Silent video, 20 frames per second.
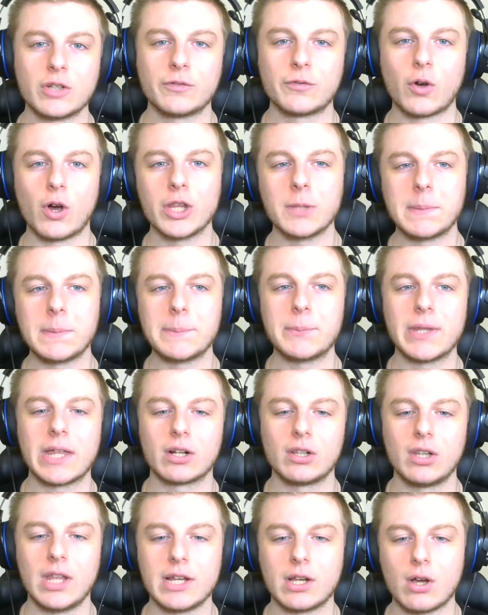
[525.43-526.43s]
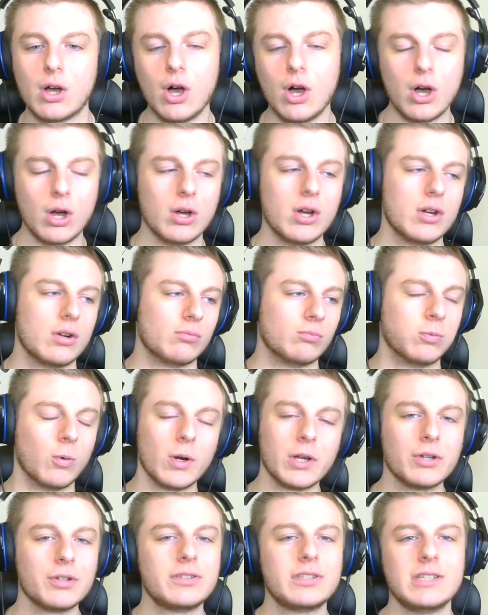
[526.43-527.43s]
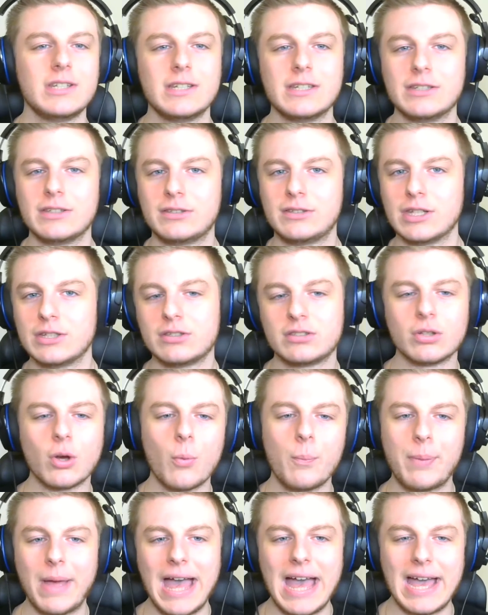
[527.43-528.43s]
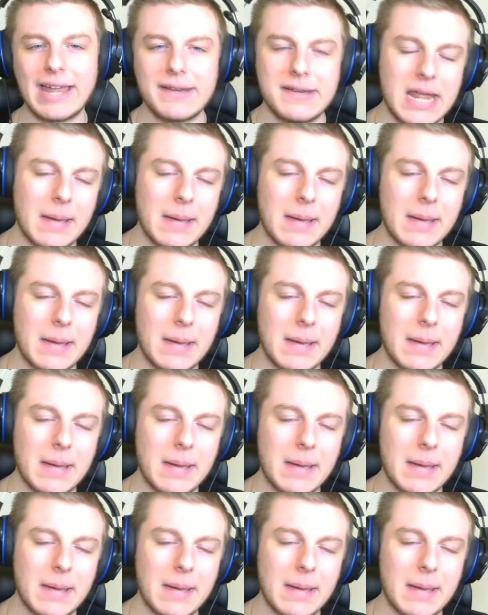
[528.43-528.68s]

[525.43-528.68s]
for all the people that are like, oh, Royalty did so bad,